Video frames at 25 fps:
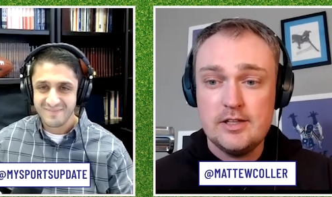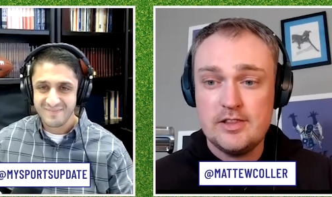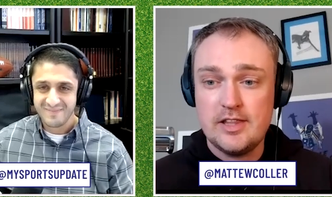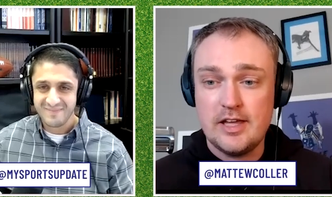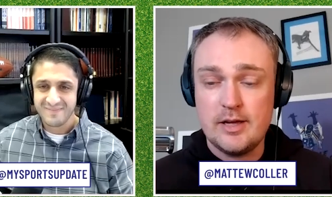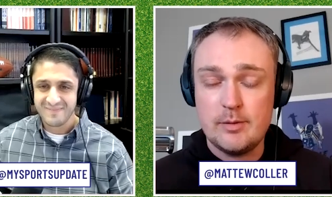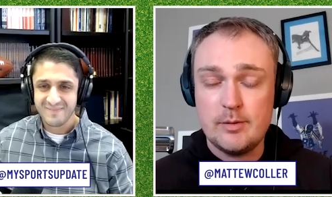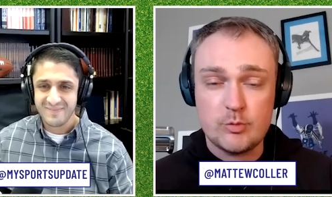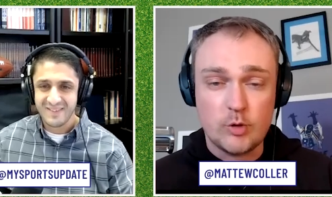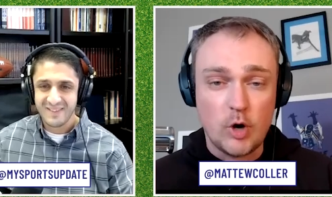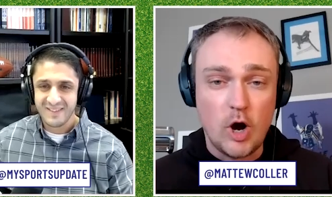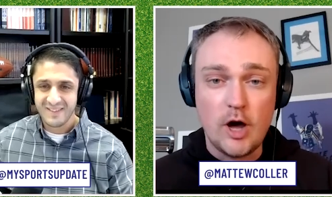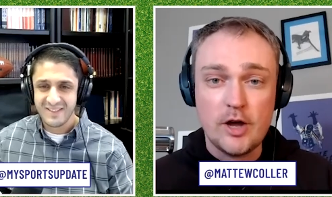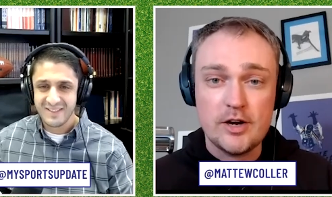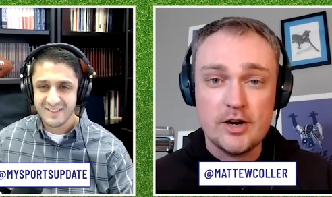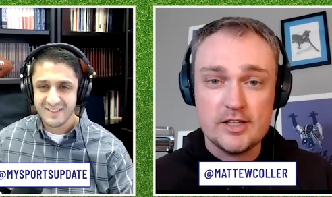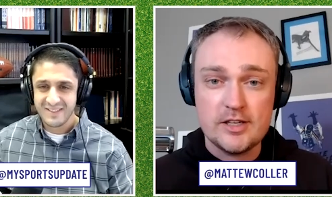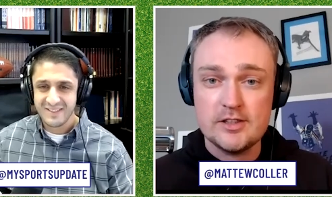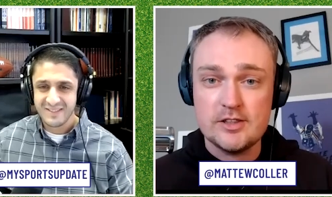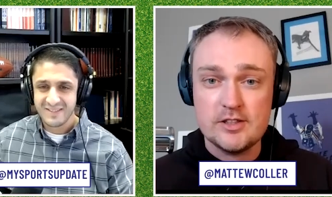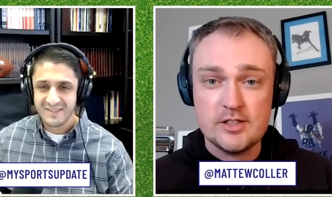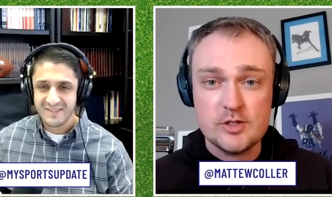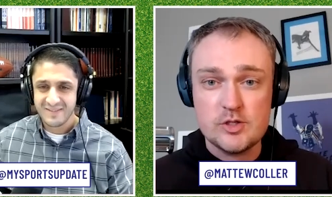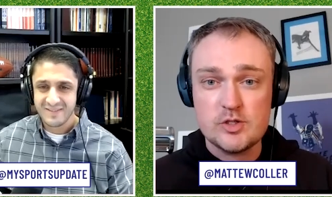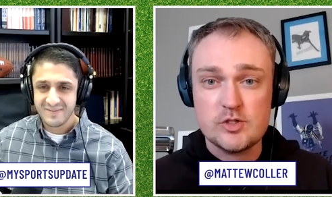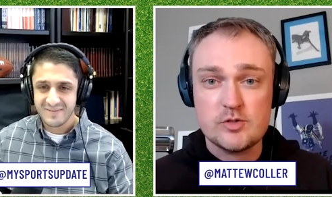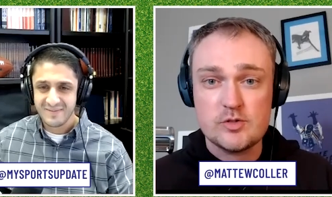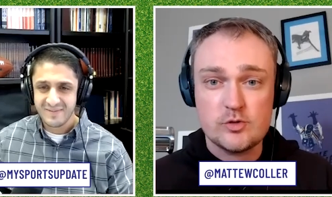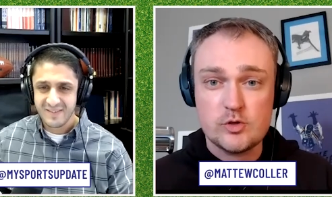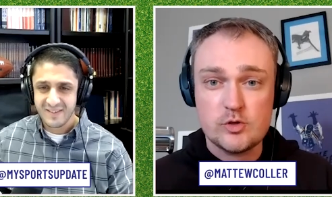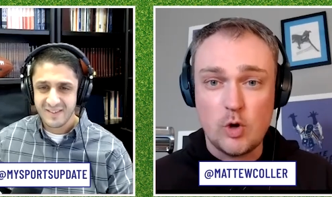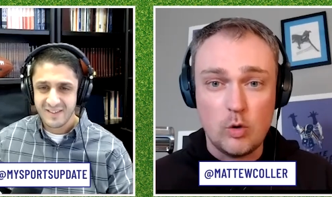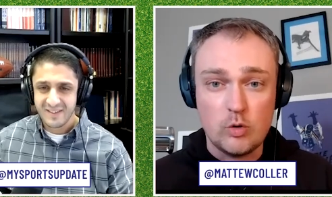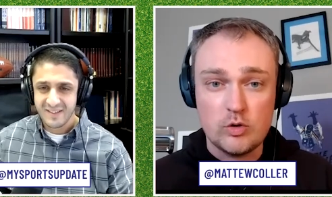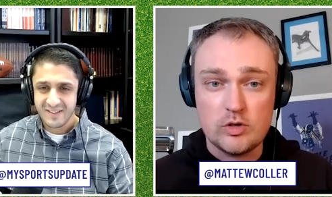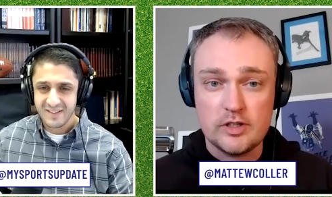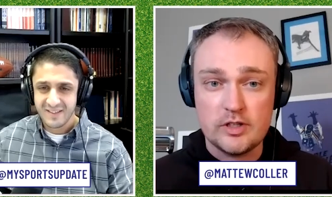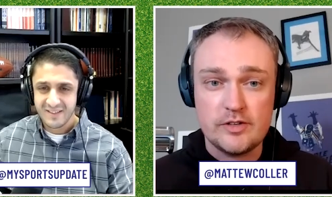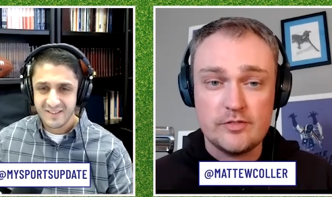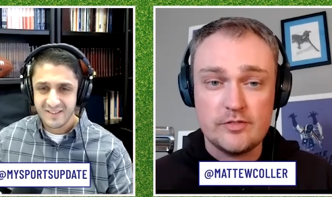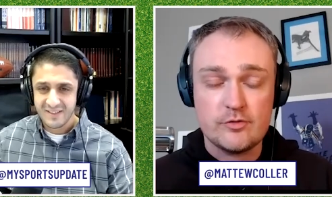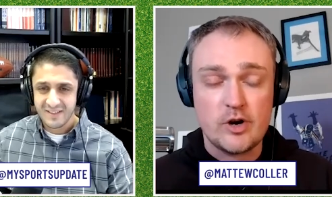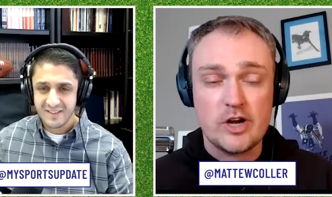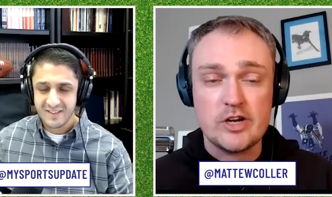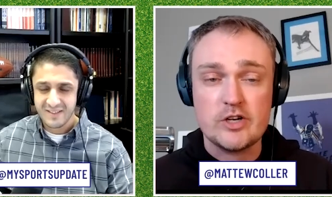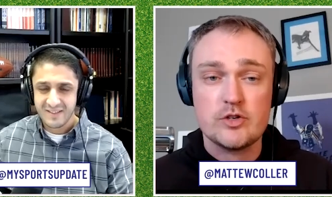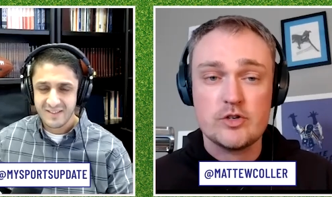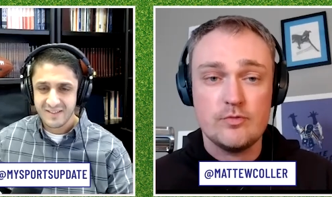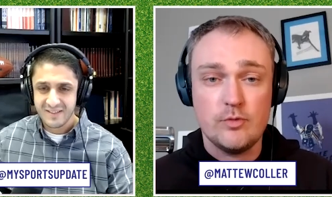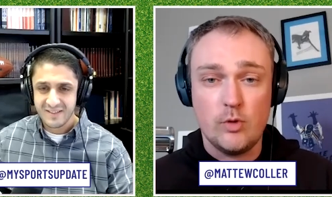Speaker 1: they brought in this totally
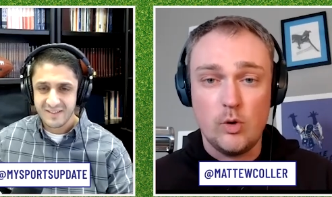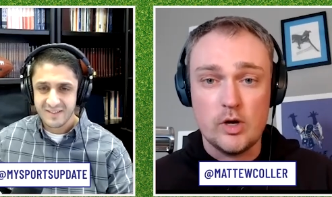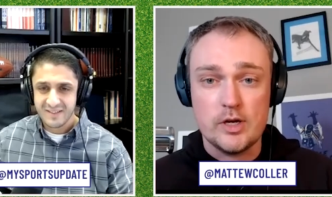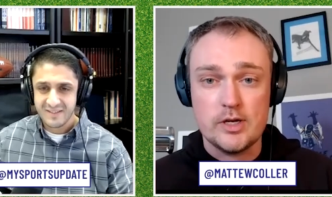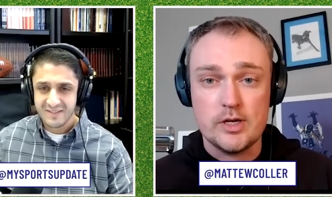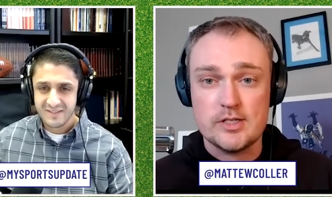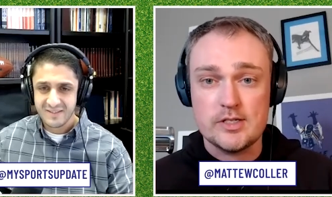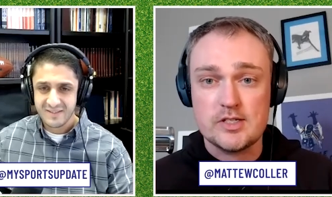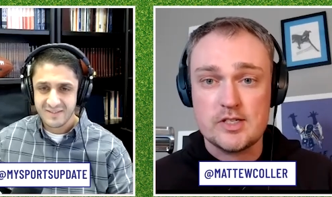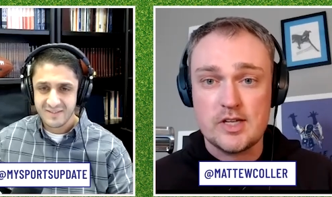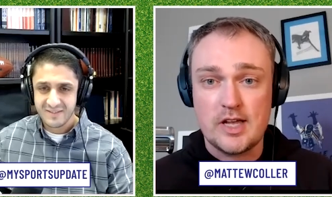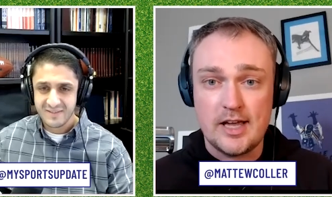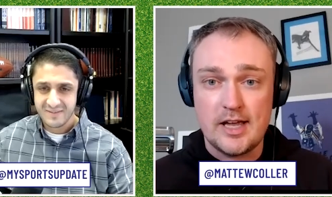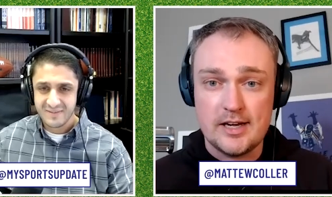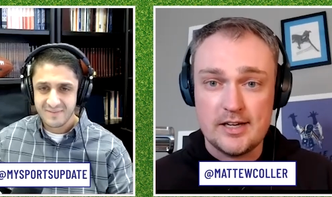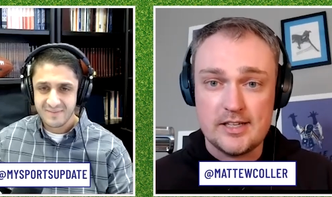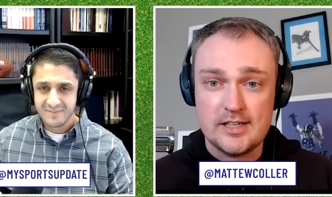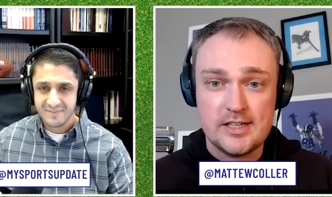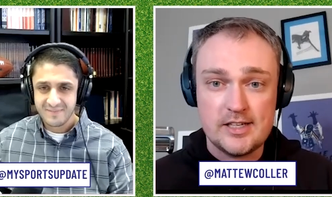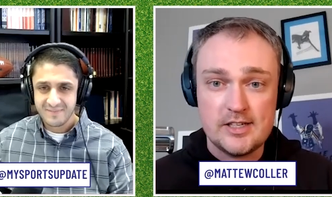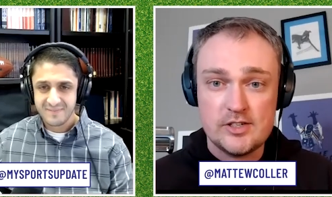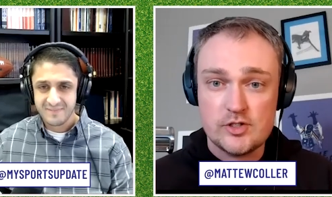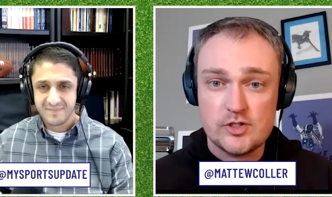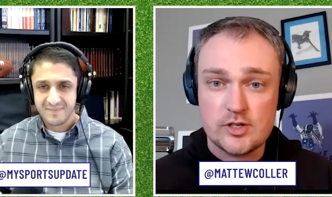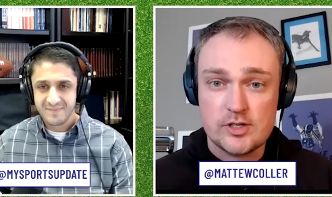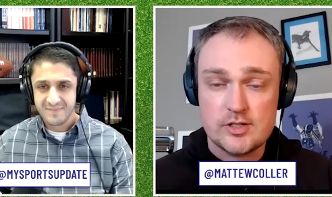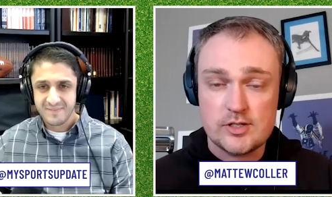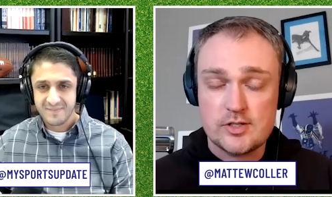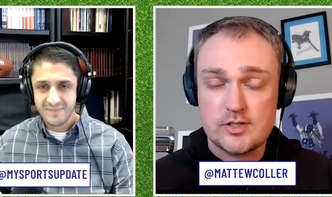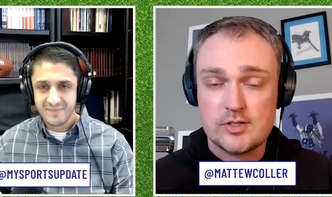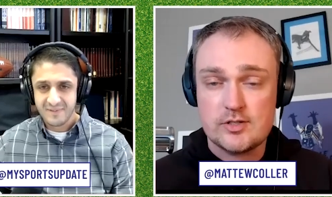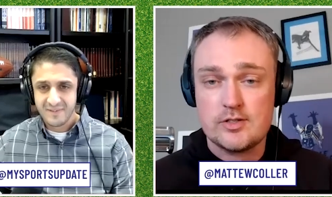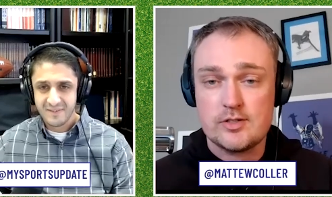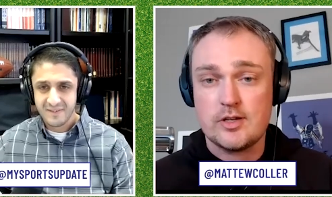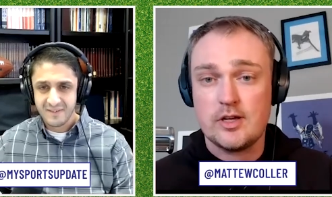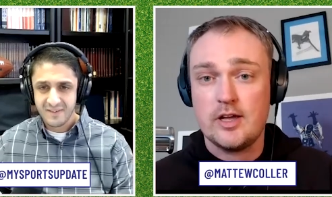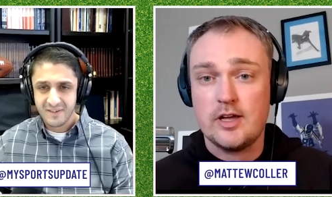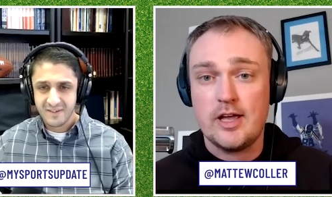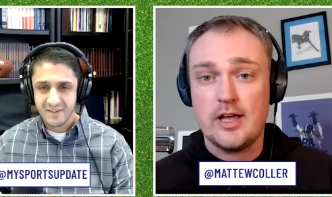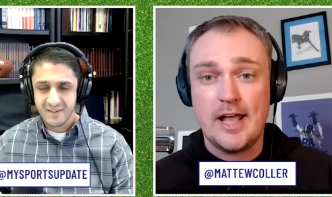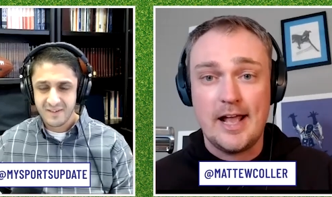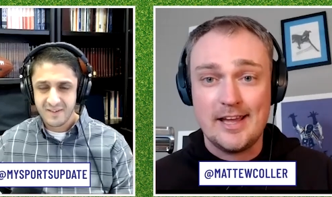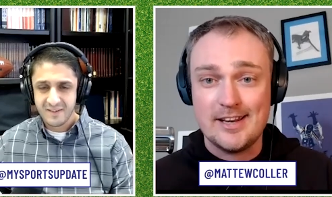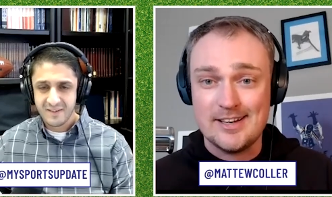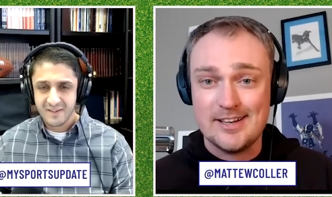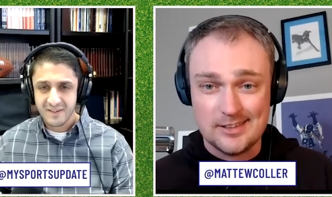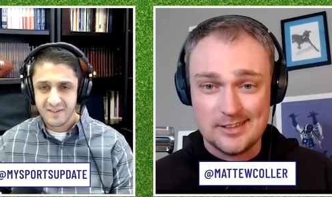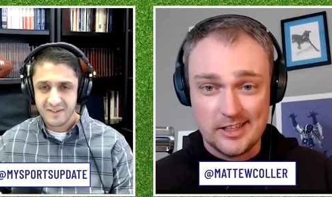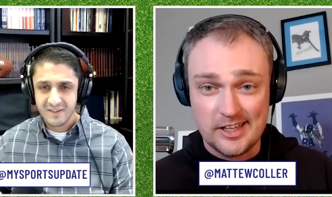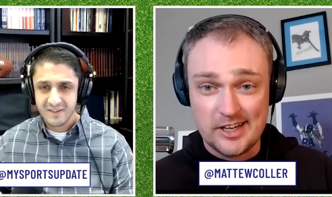fresh voice and he just uh,
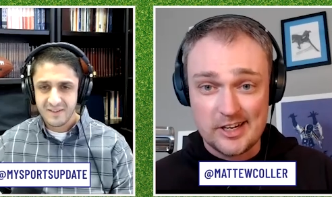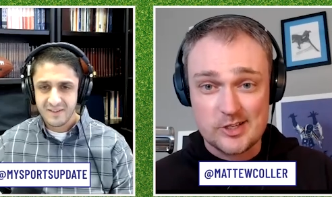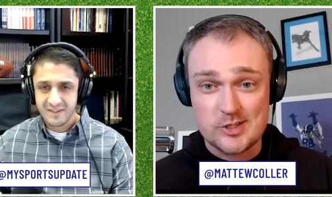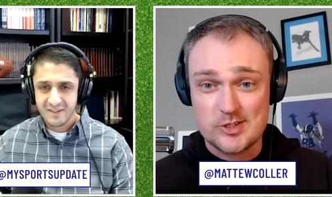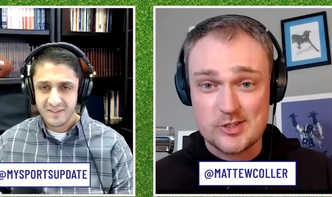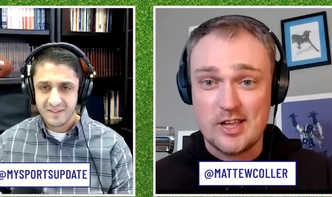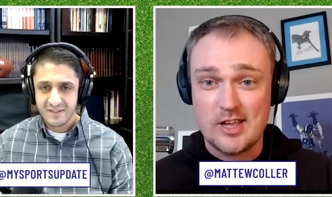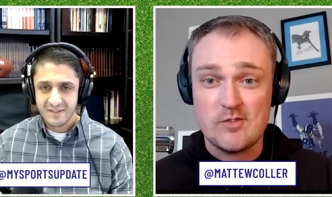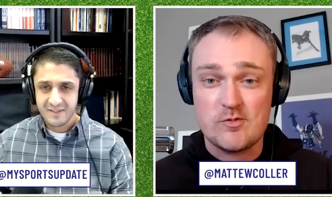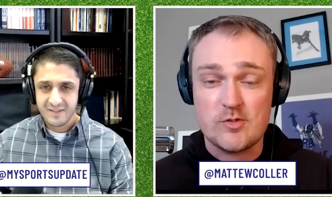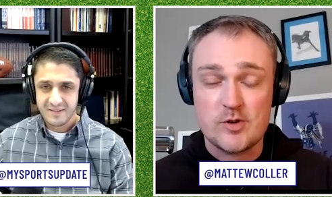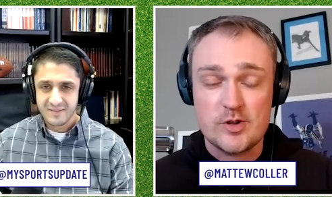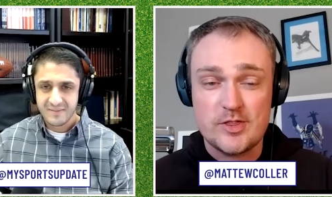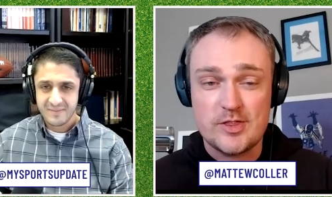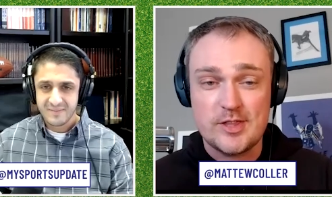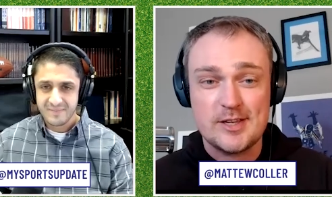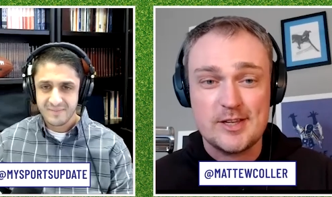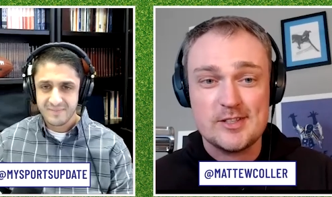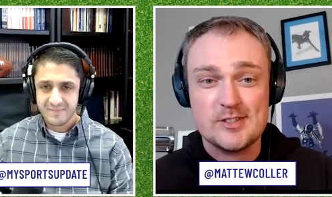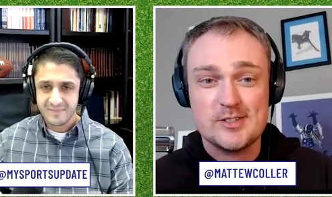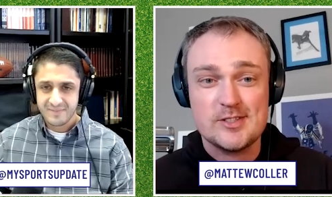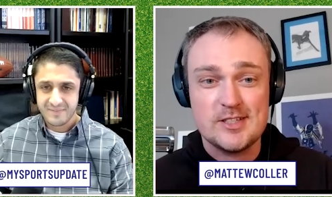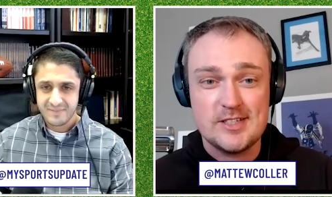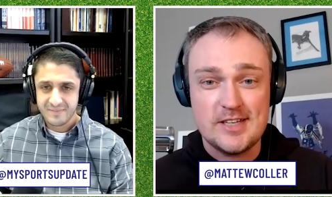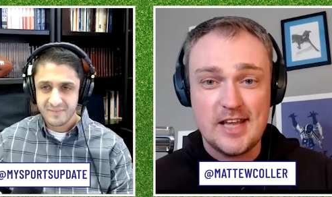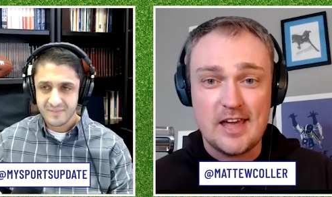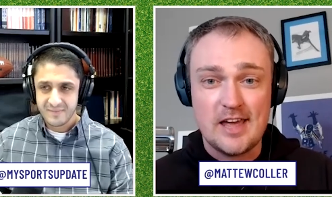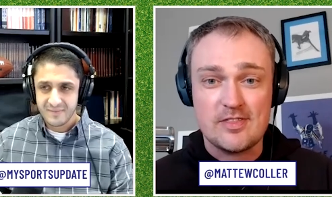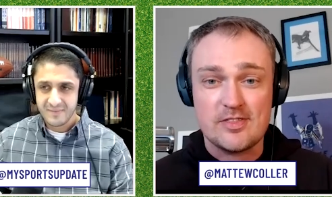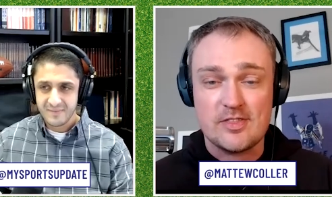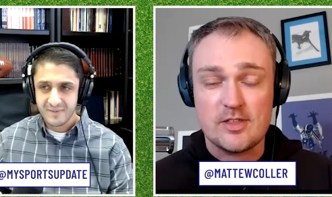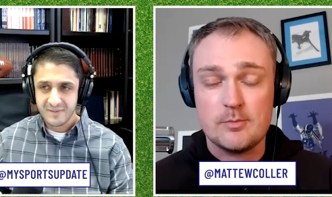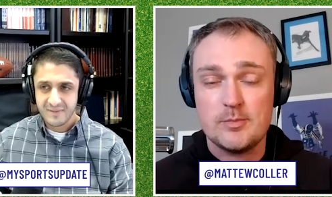analytics everything to death.